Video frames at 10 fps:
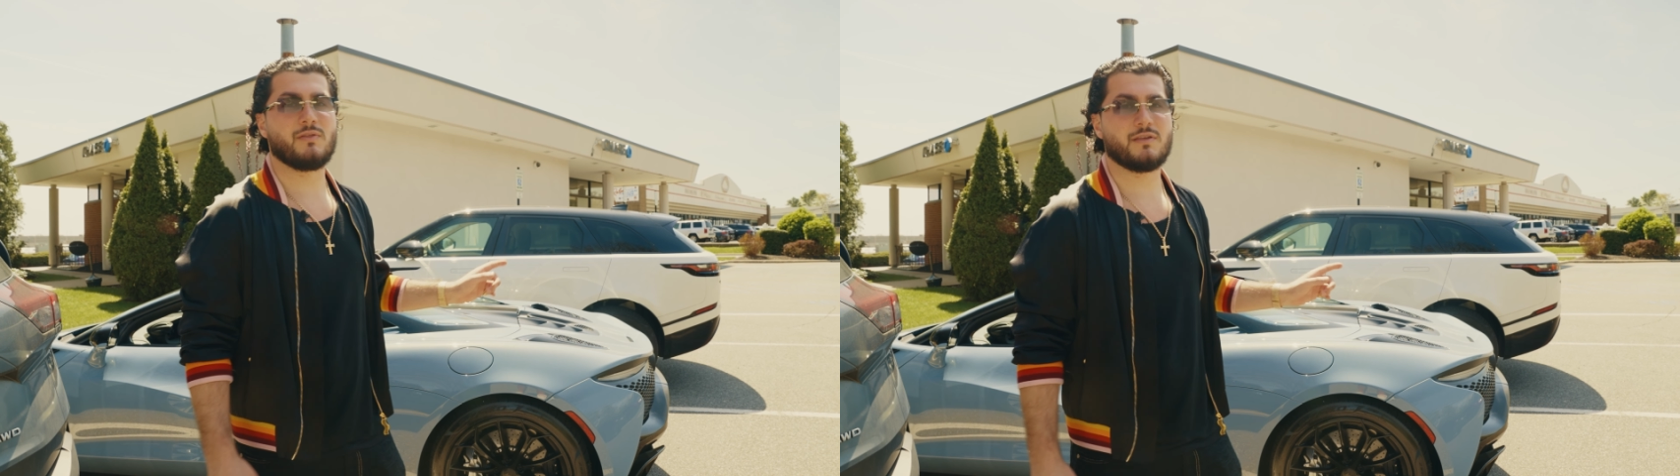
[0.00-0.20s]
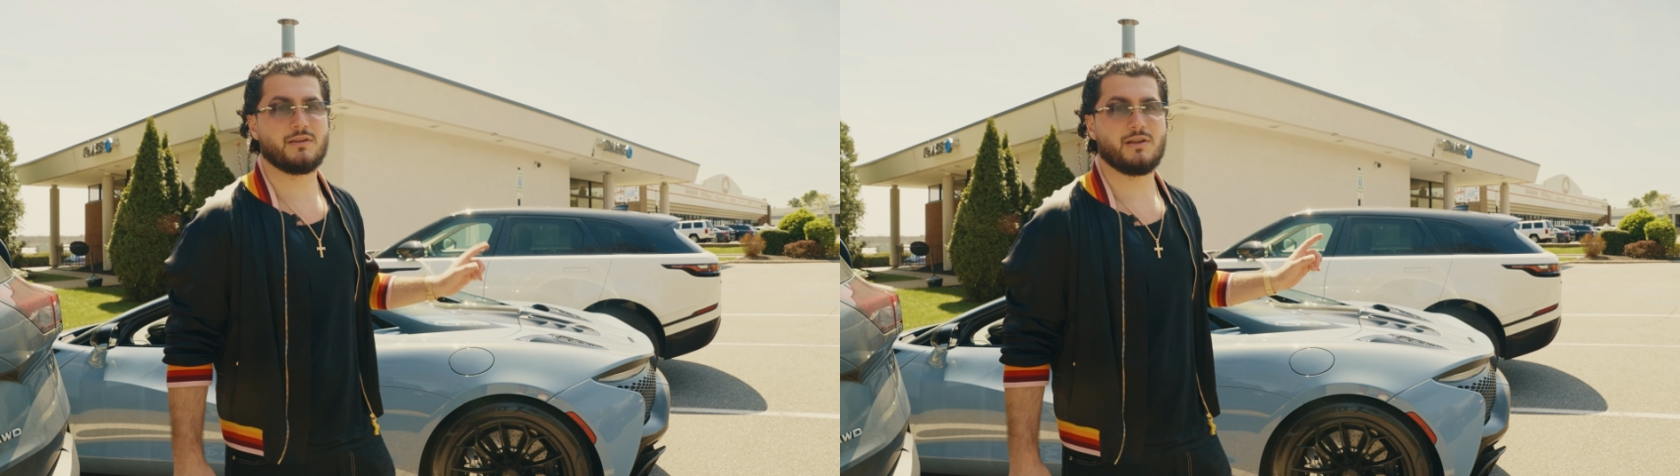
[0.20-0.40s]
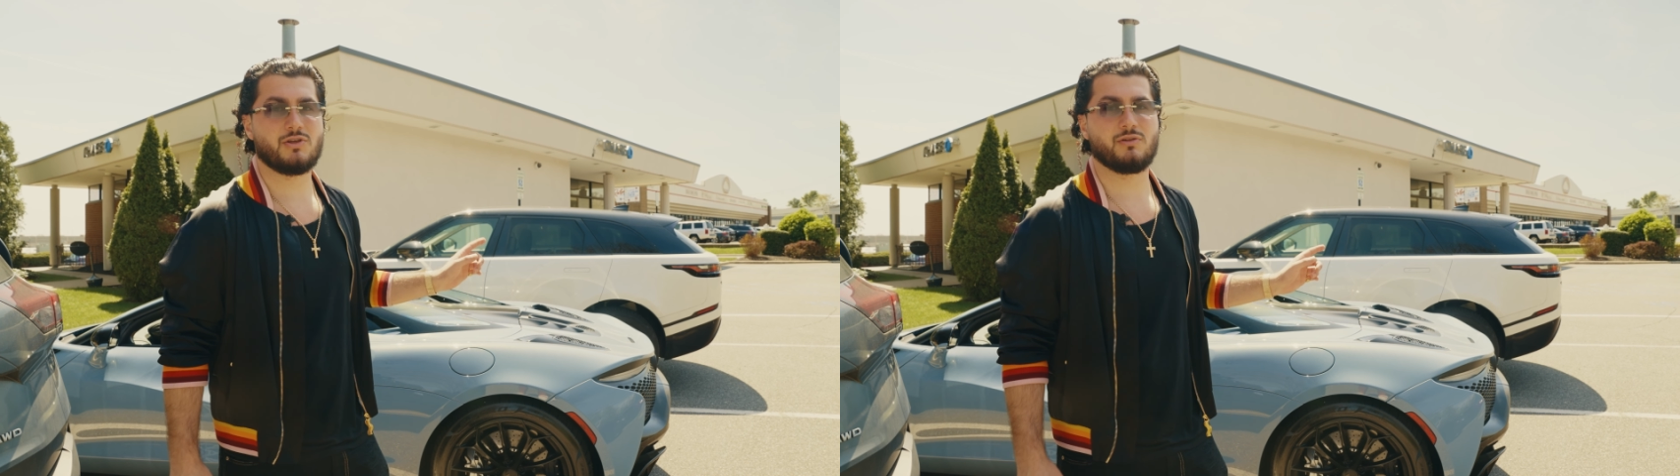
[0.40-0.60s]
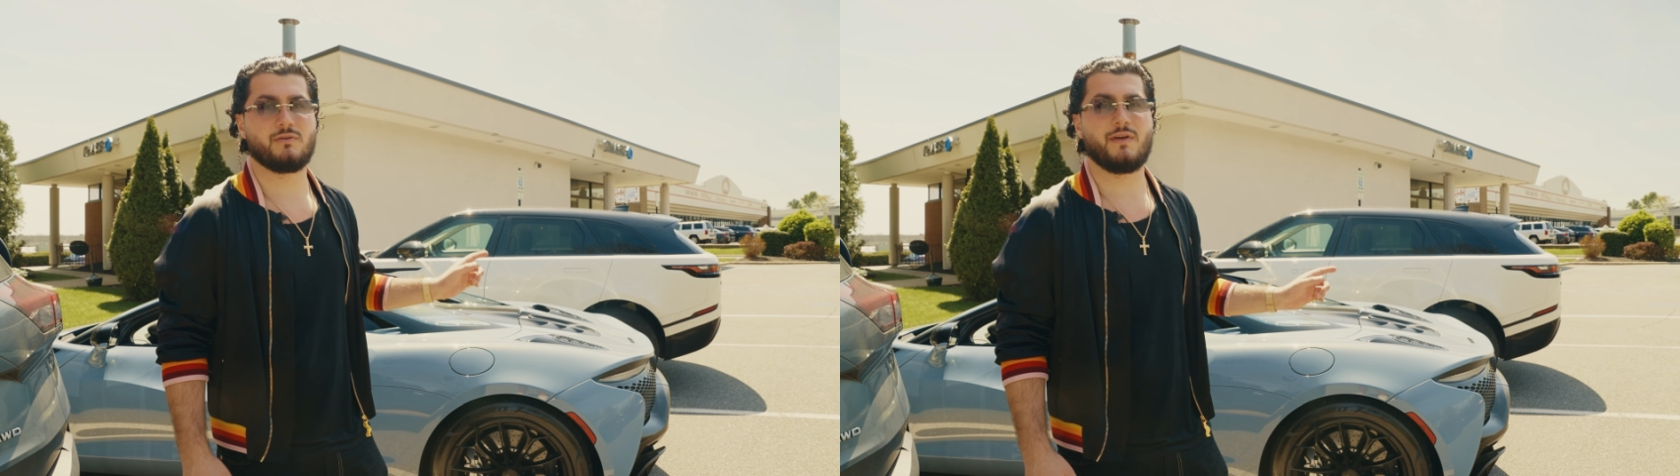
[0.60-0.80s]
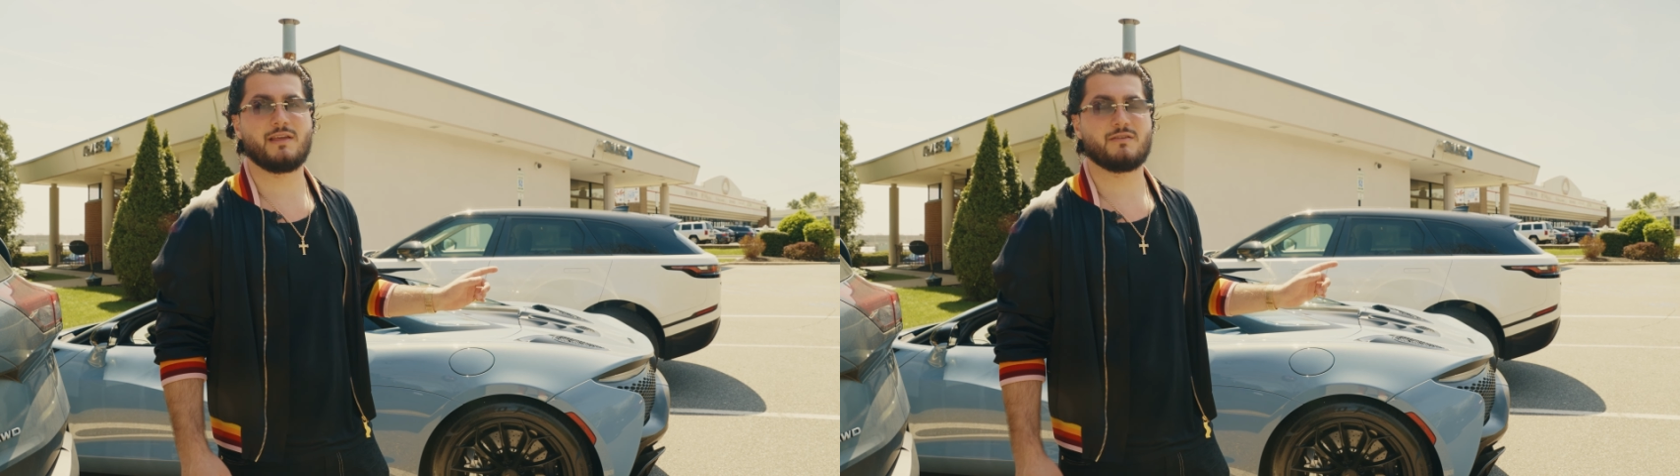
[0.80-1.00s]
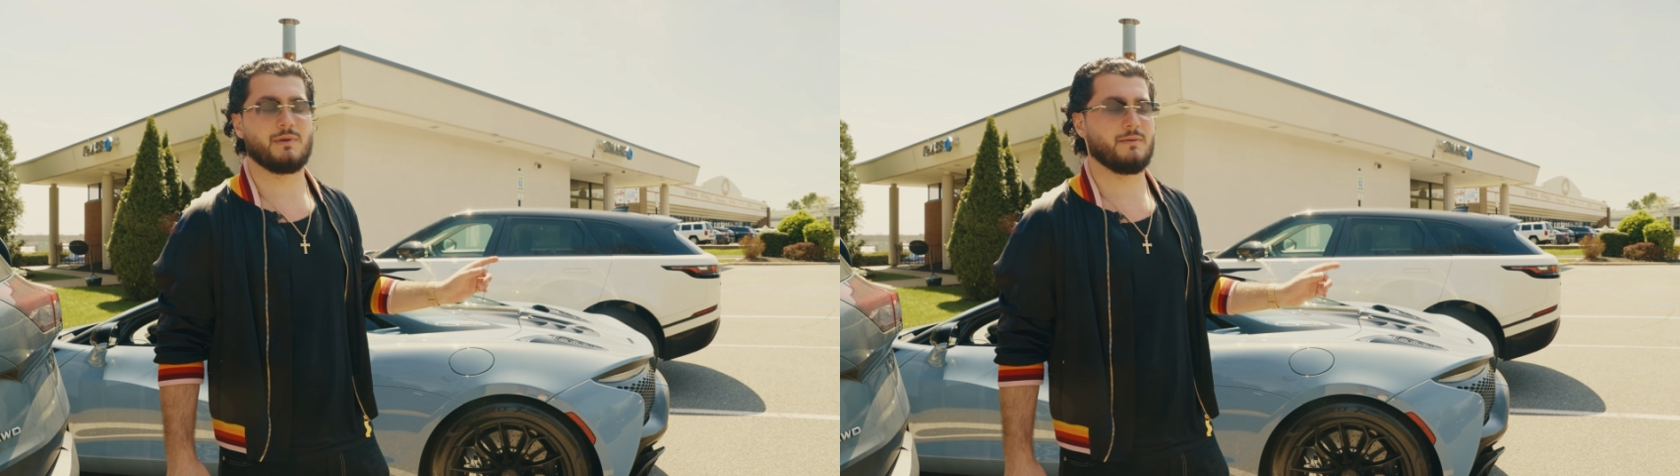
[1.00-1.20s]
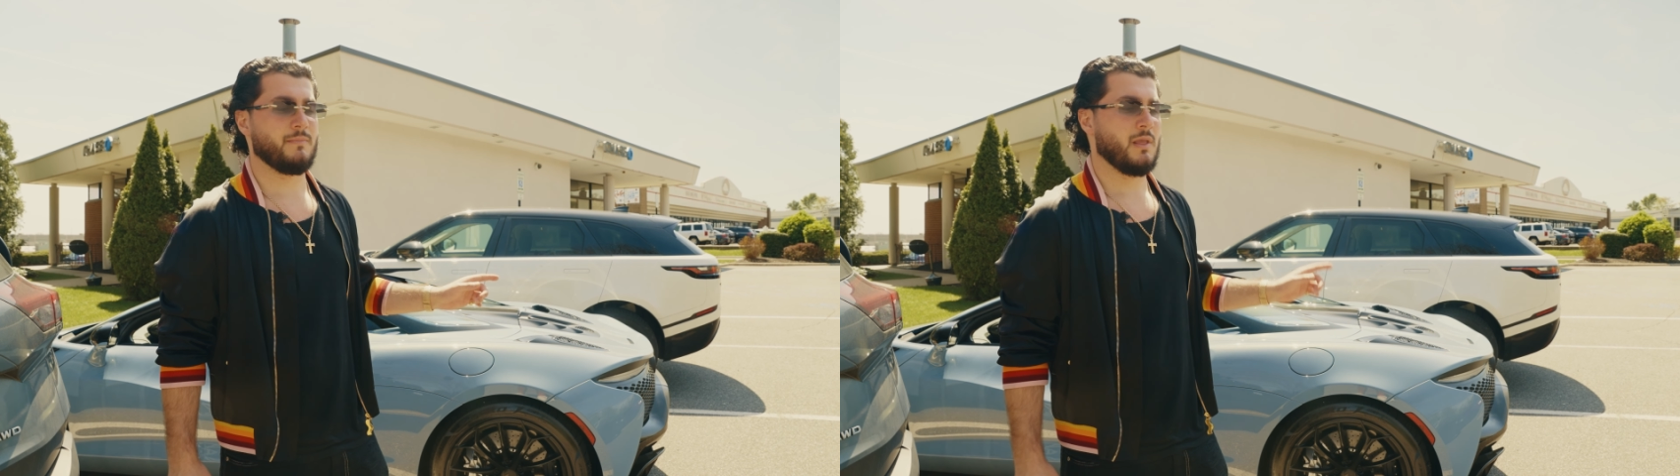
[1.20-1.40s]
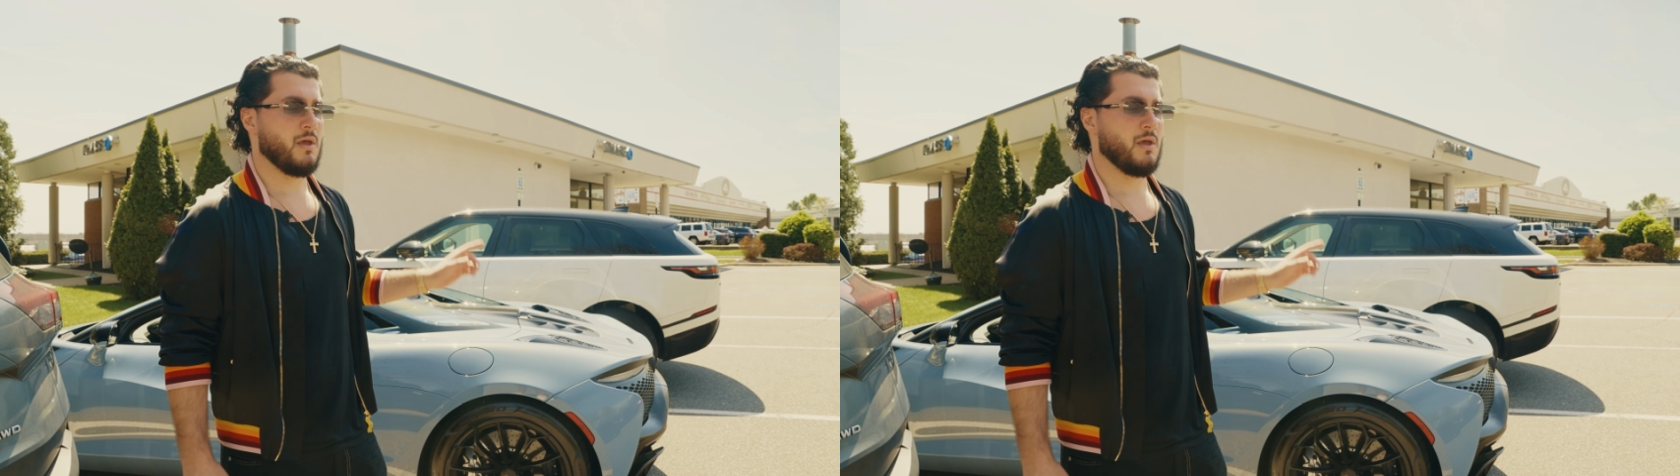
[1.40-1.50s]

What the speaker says: this initial investment,